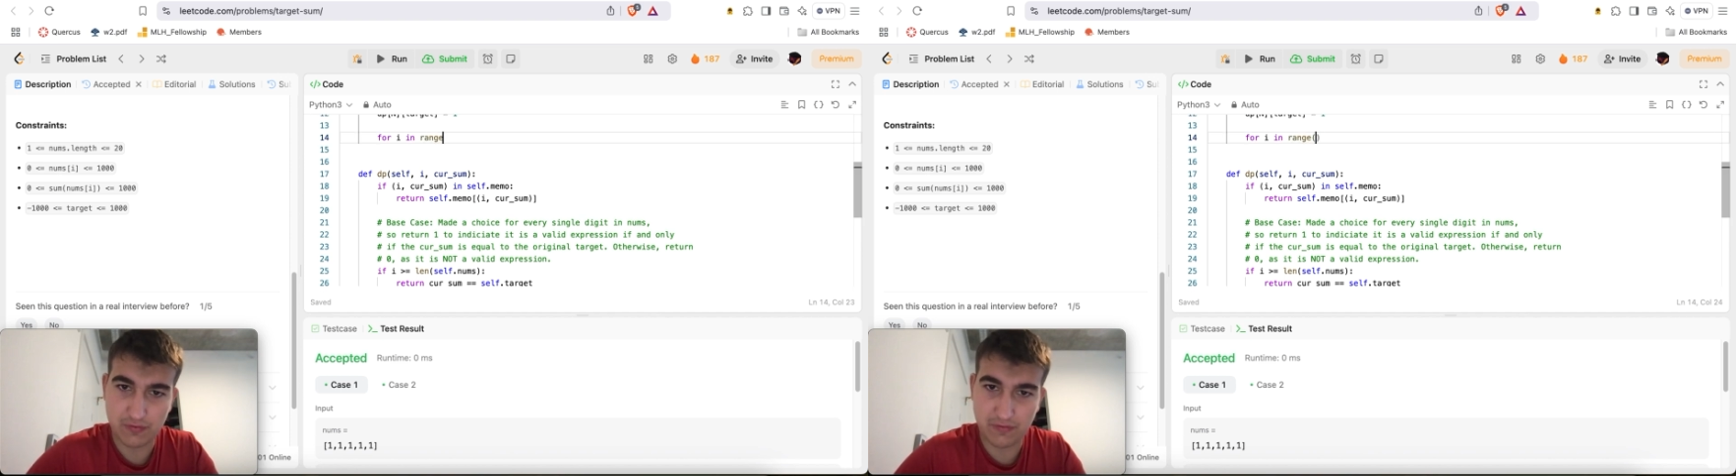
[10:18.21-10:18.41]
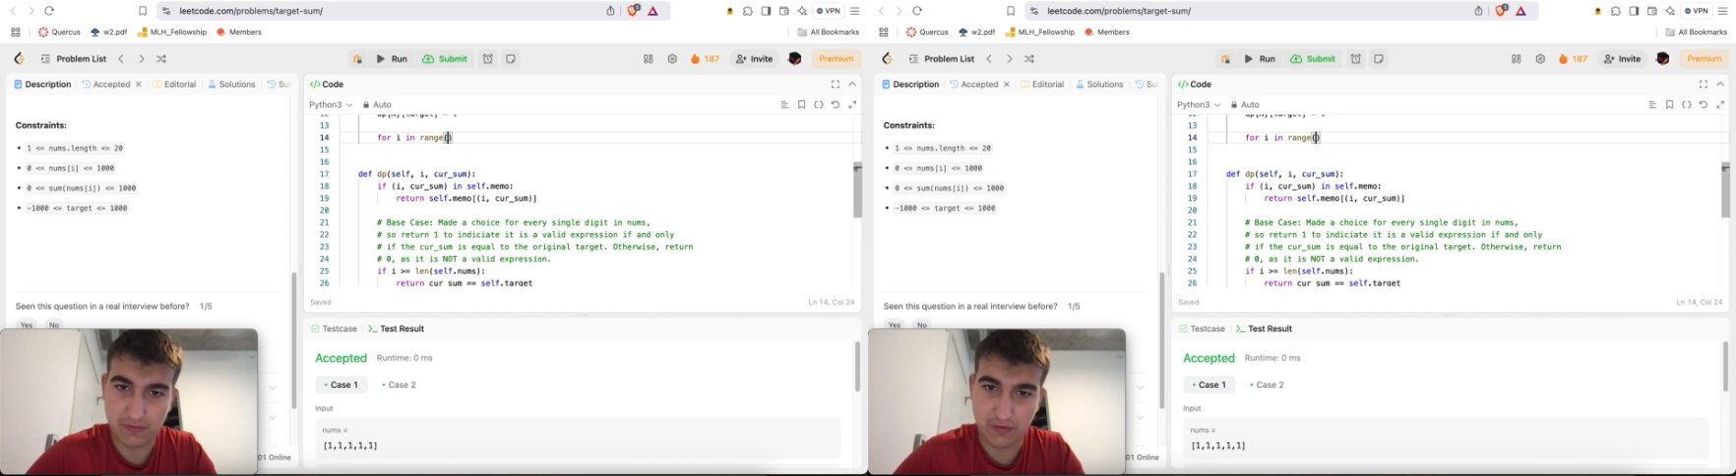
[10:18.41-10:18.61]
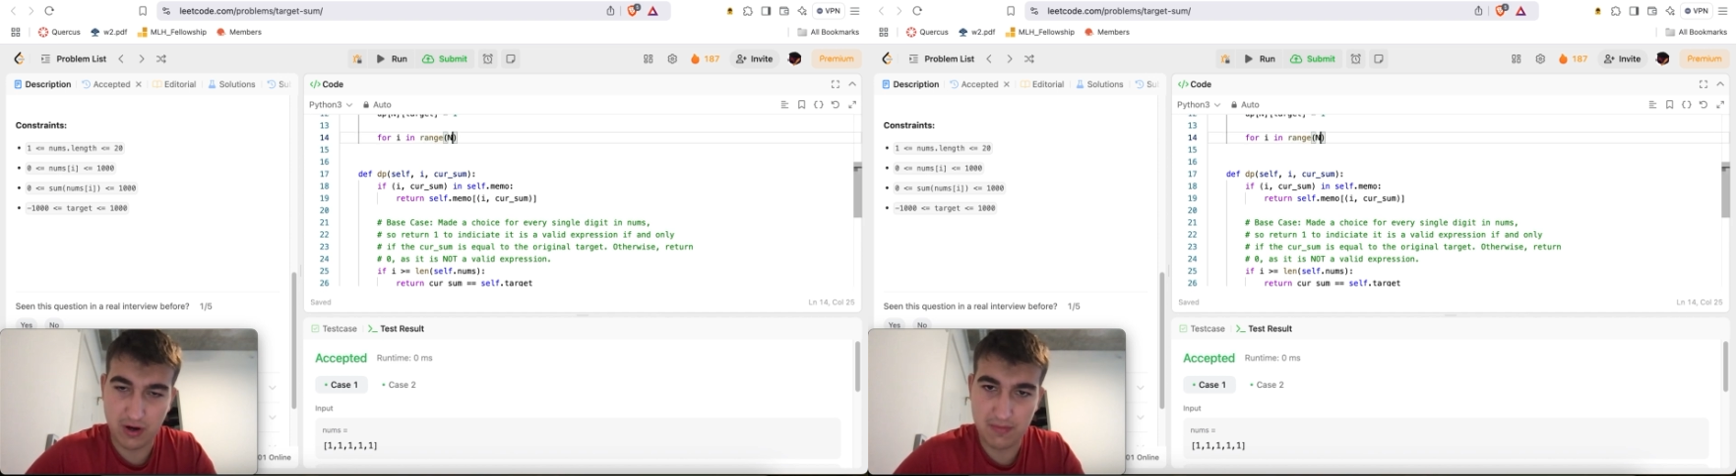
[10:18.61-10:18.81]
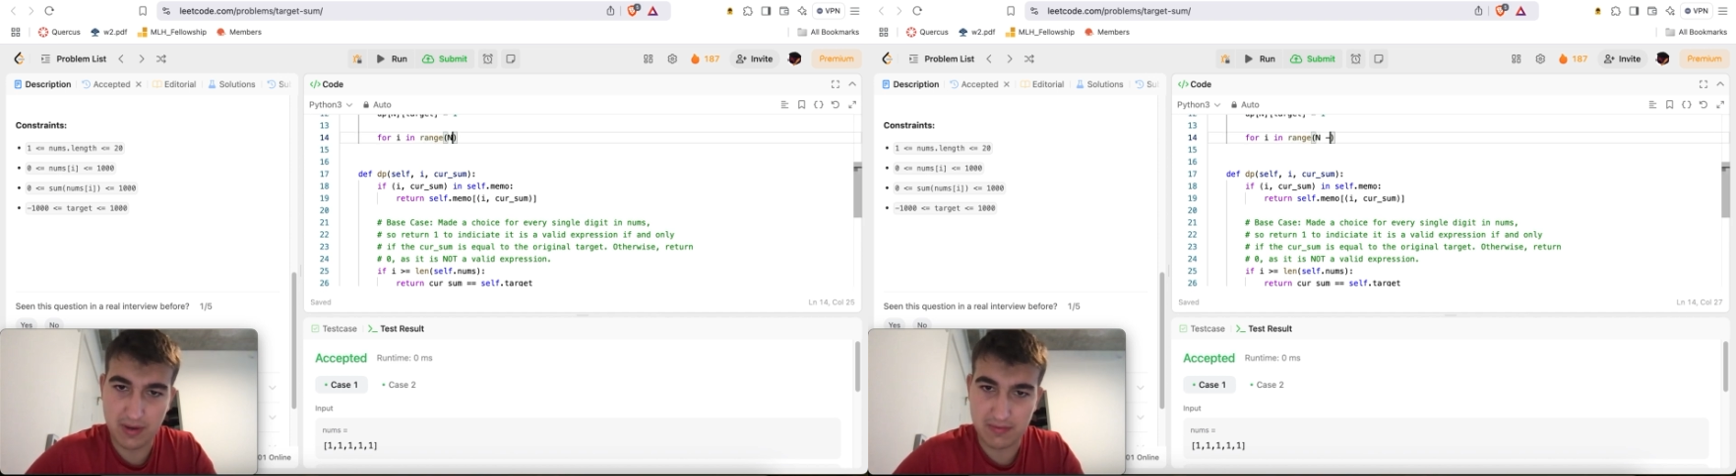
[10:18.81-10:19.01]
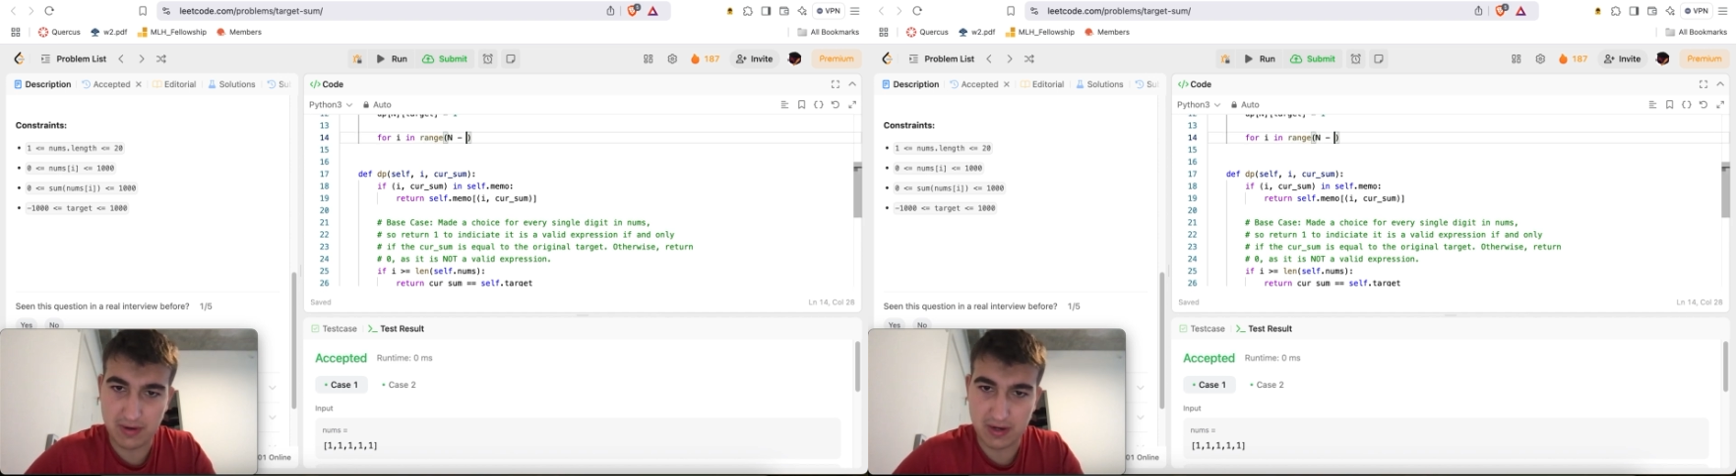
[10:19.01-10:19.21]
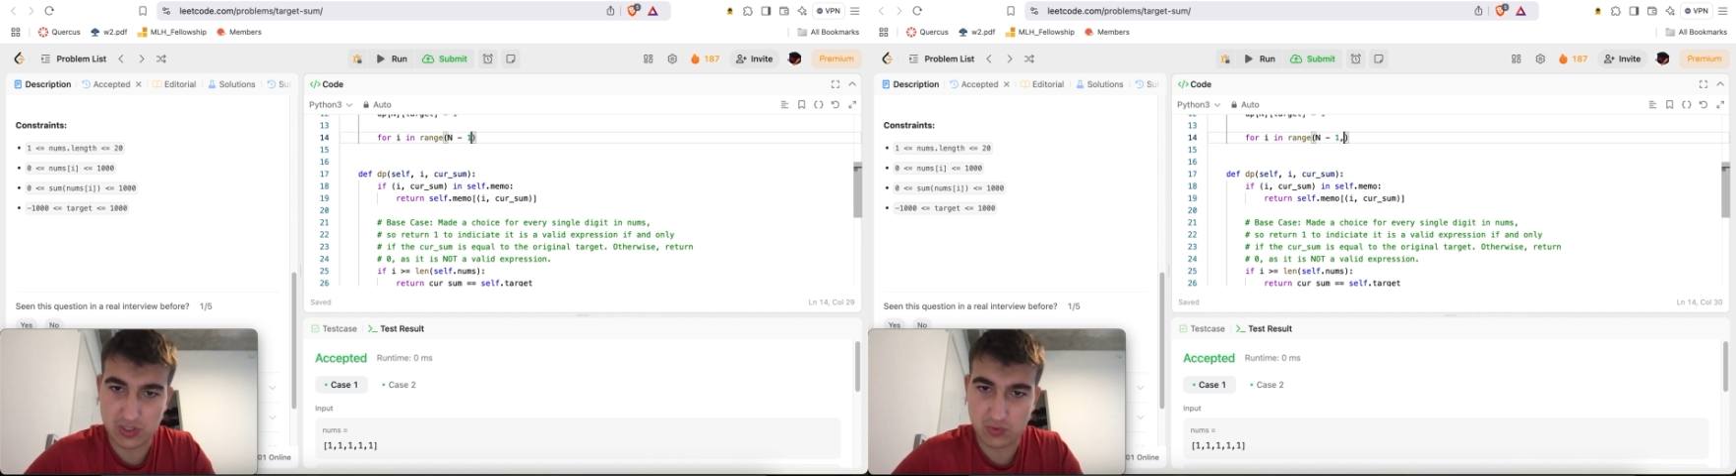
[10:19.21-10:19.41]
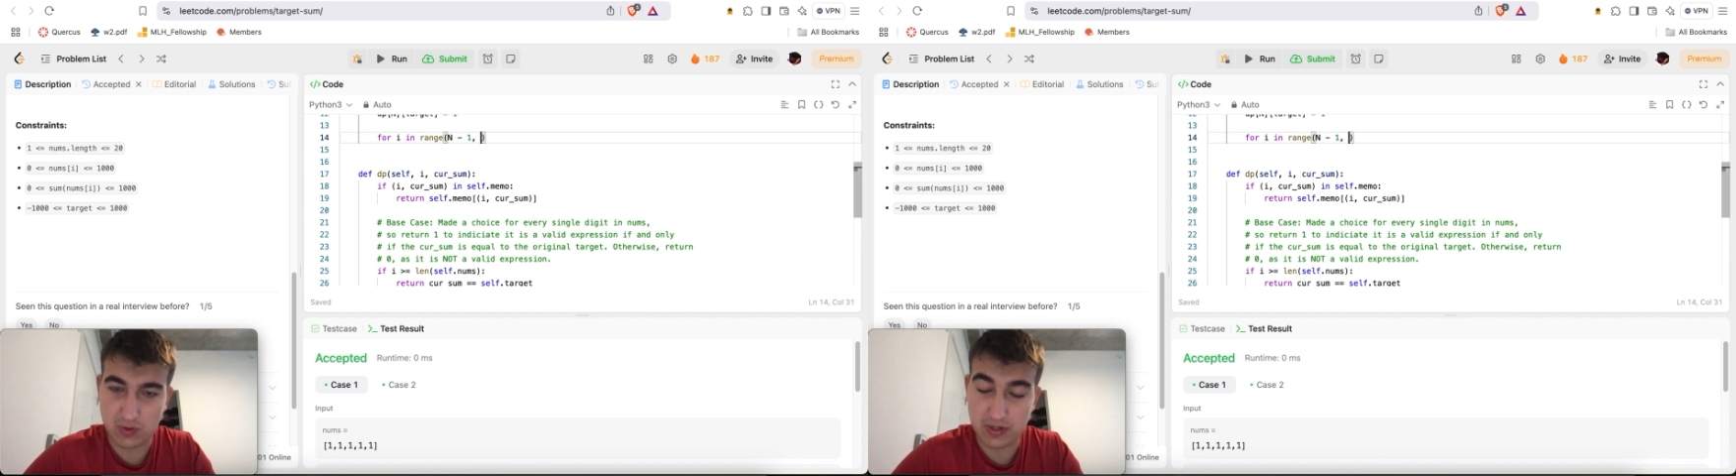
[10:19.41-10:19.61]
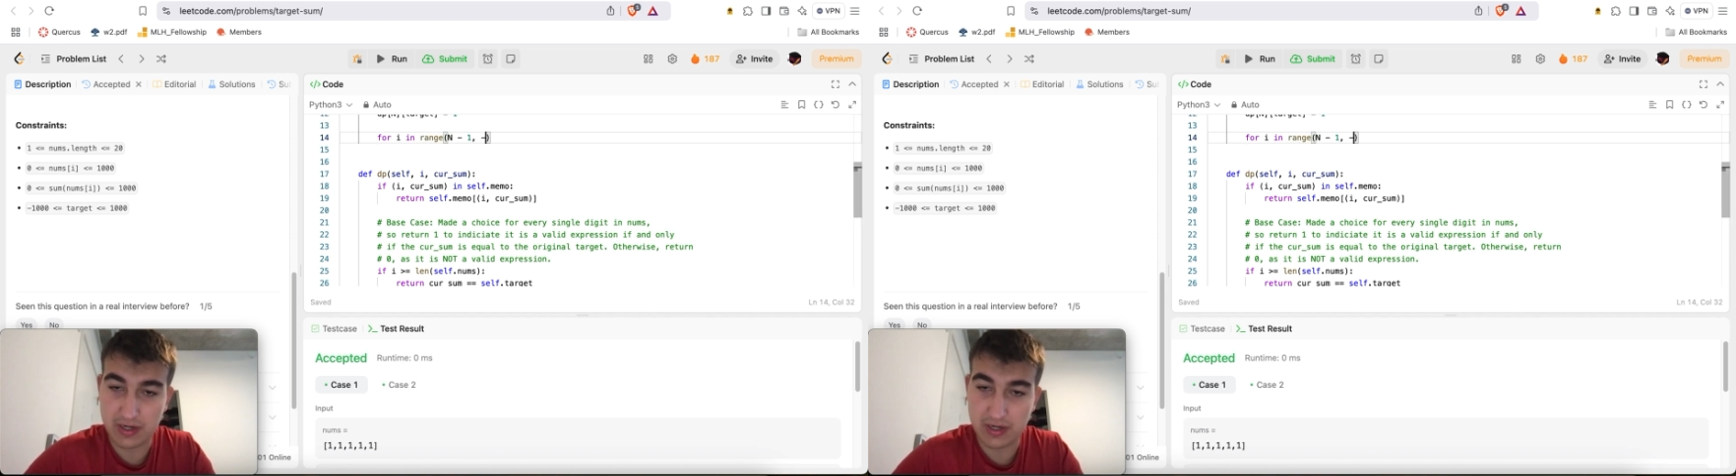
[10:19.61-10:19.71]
from n minus 1,